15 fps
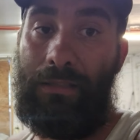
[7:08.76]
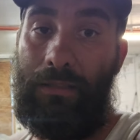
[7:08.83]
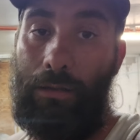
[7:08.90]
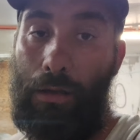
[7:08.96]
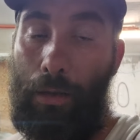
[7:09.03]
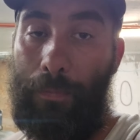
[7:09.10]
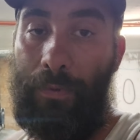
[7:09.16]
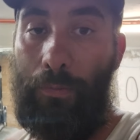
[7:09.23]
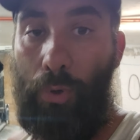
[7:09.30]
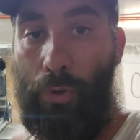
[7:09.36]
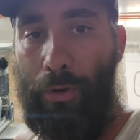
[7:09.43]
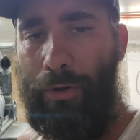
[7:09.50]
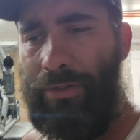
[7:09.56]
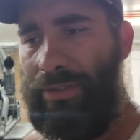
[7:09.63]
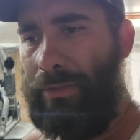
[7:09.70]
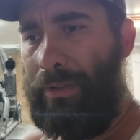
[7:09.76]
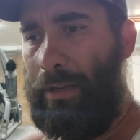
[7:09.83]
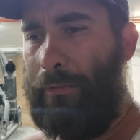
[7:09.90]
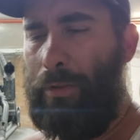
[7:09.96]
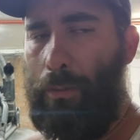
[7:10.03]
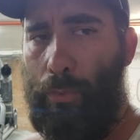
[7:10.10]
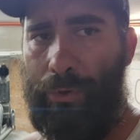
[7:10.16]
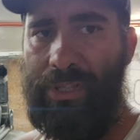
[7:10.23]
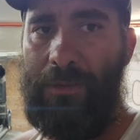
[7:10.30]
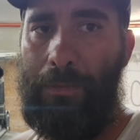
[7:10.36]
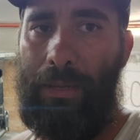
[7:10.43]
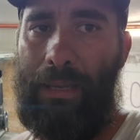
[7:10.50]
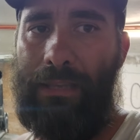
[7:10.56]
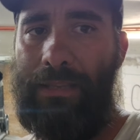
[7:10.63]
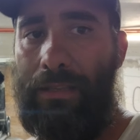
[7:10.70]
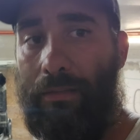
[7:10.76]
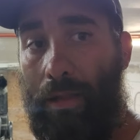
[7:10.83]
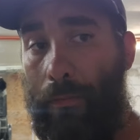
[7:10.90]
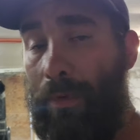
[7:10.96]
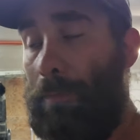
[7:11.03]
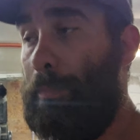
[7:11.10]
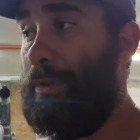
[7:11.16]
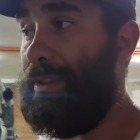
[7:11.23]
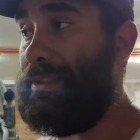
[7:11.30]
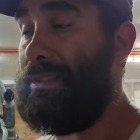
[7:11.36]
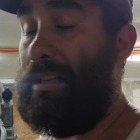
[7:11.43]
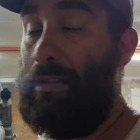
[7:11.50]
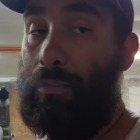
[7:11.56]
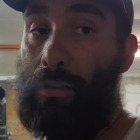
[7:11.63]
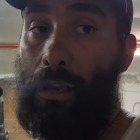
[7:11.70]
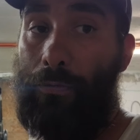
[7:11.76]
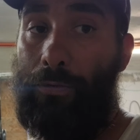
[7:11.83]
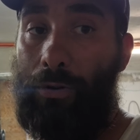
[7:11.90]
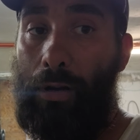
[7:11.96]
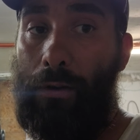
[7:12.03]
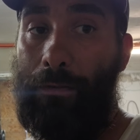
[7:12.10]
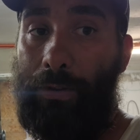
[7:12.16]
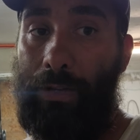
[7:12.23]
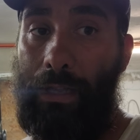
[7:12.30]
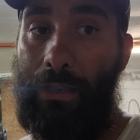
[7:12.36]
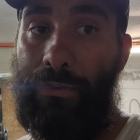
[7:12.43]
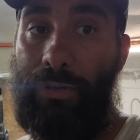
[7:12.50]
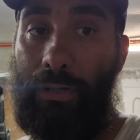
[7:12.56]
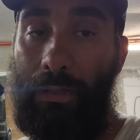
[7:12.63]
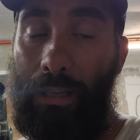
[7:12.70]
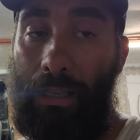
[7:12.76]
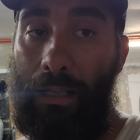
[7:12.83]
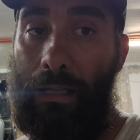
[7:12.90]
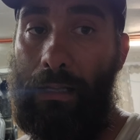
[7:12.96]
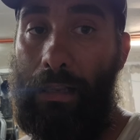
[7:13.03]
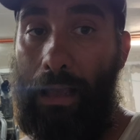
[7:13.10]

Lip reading: the top of the motor, so then I've got more space. Then I'm gonna pull the stator cover off the engine and